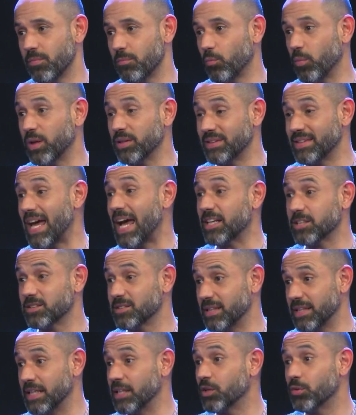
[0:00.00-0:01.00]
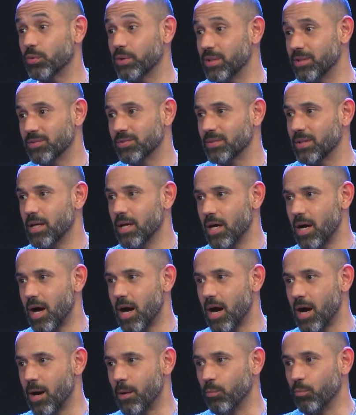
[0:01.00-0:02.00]
what tax increase
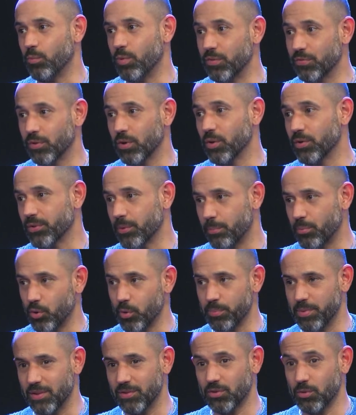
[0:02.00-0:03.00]
um, we feel is appropriate.